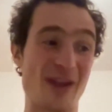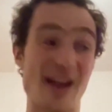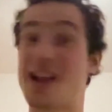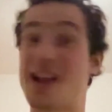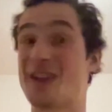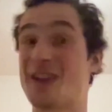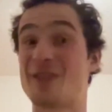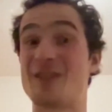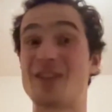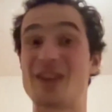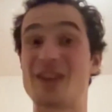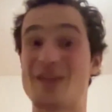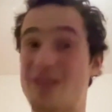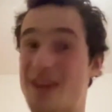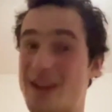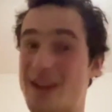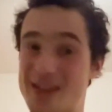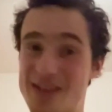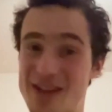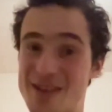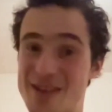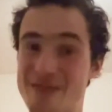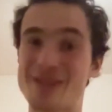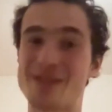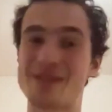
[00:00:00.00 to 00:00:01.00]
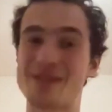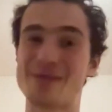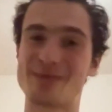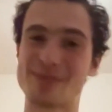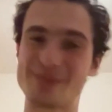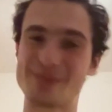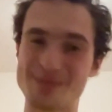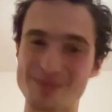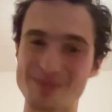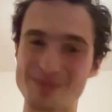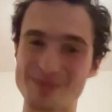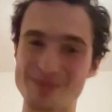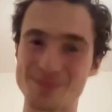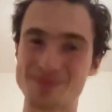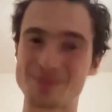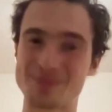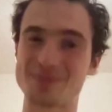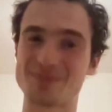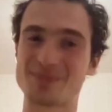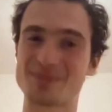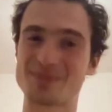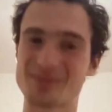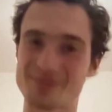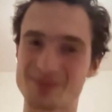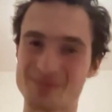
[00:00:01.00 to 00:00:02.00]
a healthy fat level.
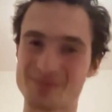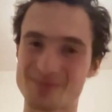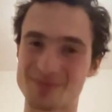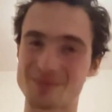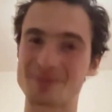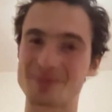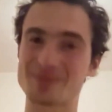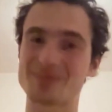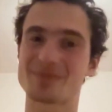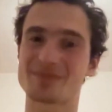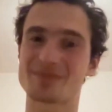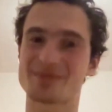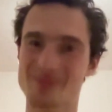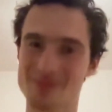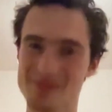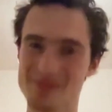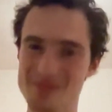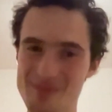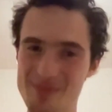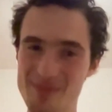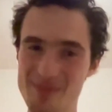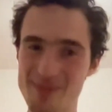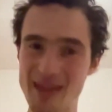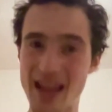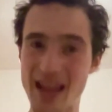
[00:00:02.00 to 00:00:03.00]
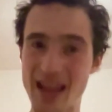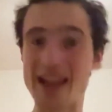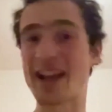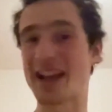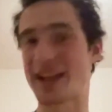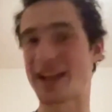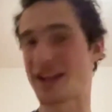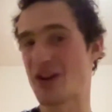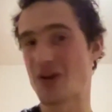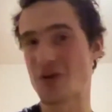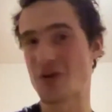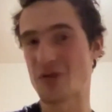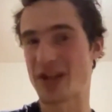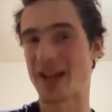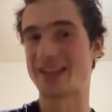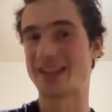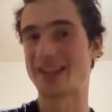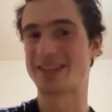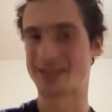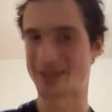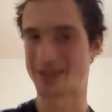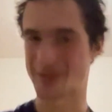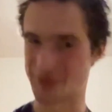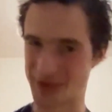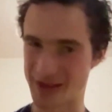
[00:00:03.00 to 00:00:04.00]
And I know
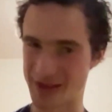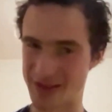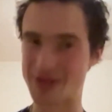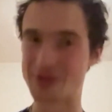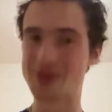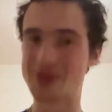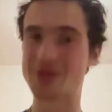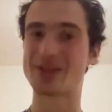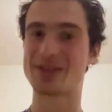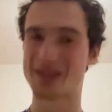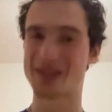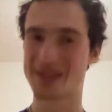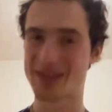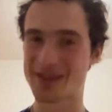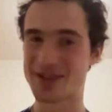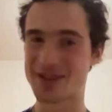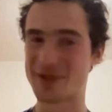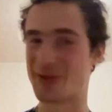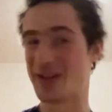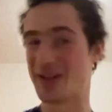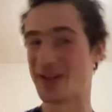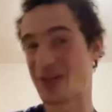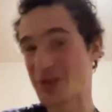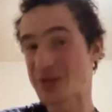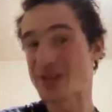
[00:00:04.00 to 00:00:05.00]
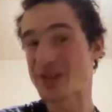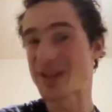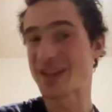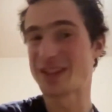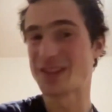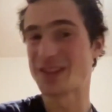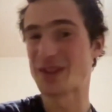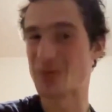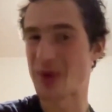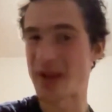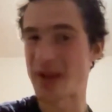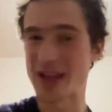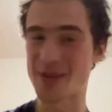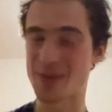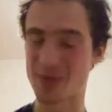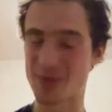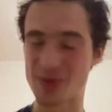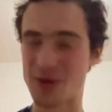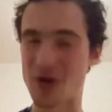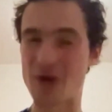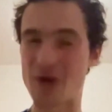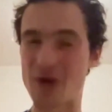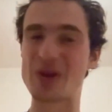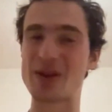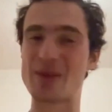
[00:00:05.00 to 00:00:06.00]
that reducing the weight
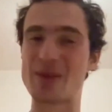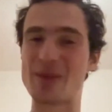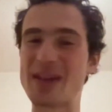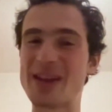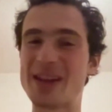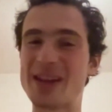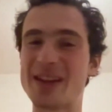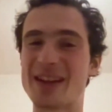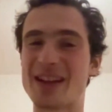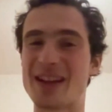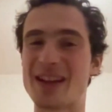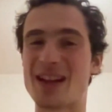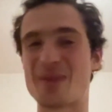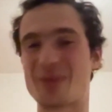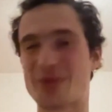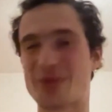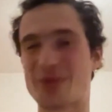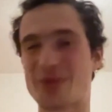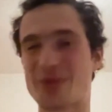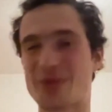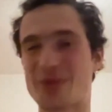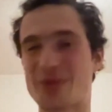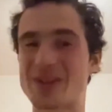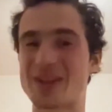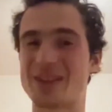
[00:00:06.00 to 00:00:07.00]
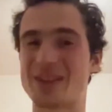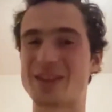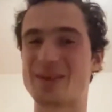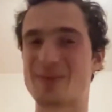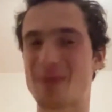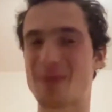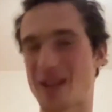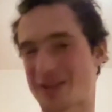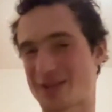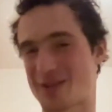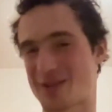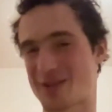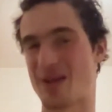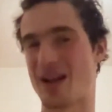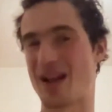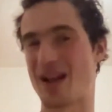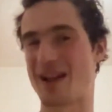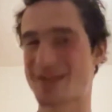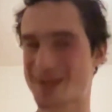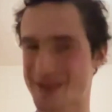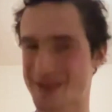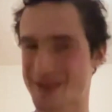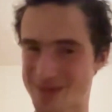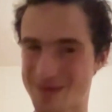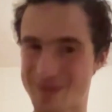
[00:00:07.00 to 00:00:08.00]
would only mean that I'm reducing the muscle
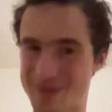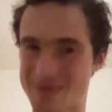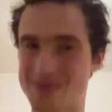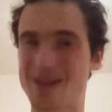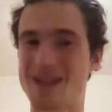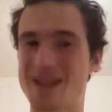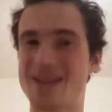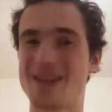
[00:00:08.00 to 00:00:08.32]
mass.